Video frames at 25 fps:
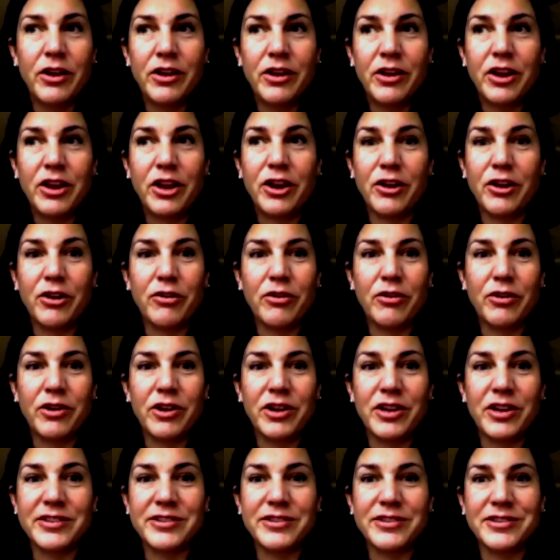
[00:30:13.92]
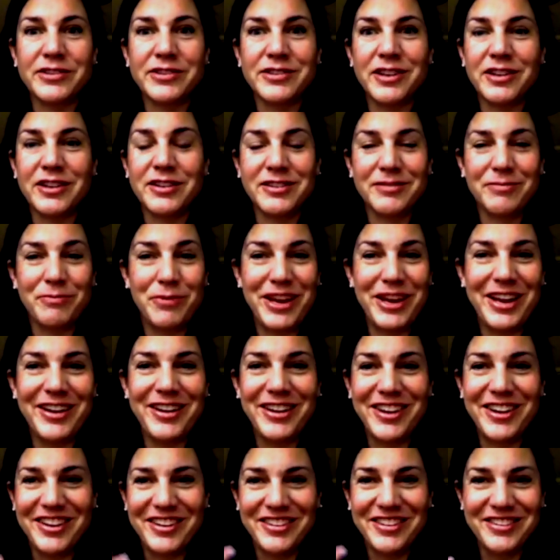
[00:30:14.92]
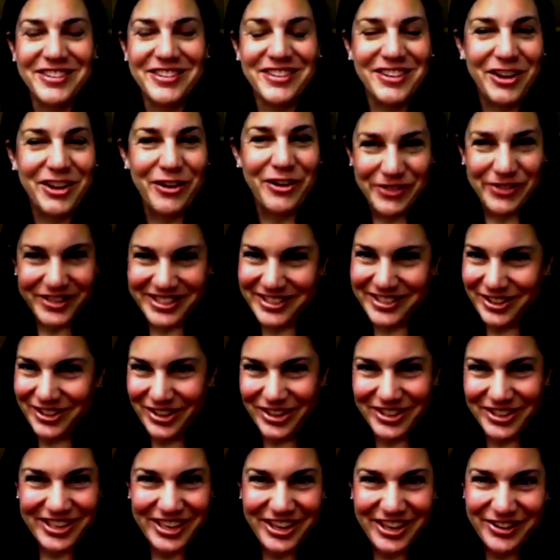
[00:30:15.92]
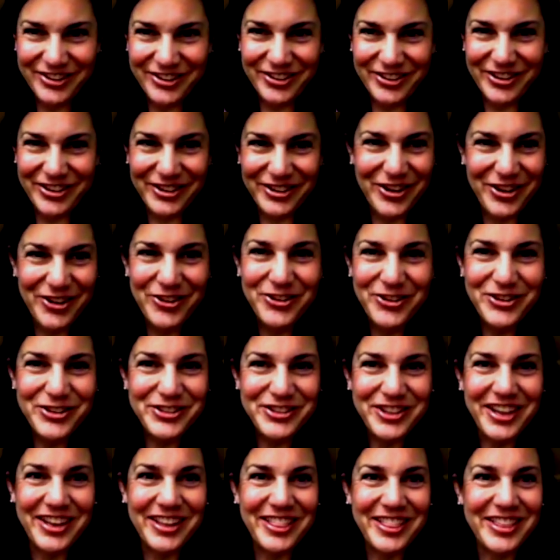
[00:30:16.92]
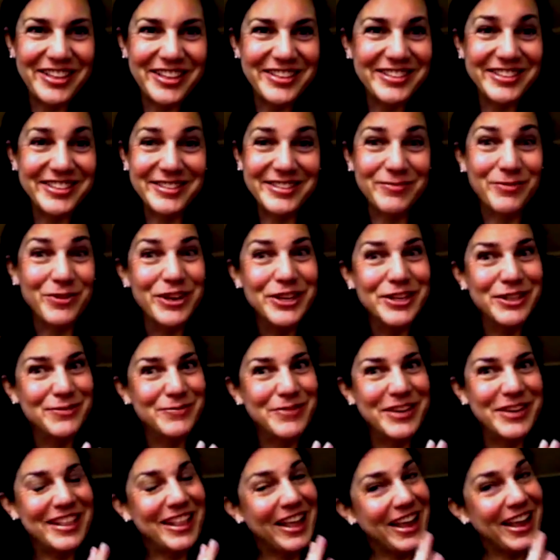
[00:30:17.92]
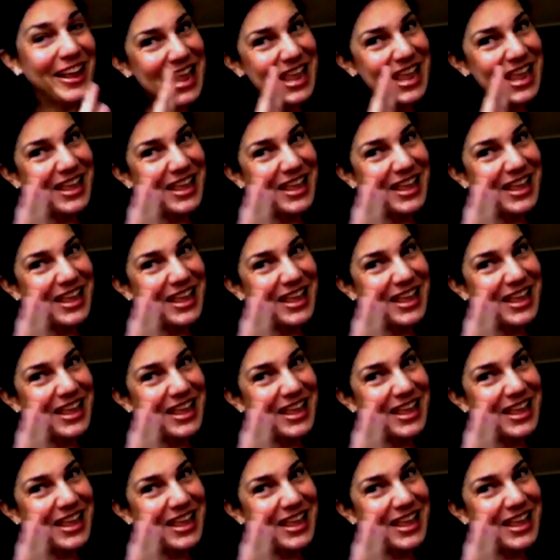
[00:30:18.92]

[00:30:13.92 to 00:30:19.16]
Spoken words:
you know, because being a facilitator and a coach like this brings me like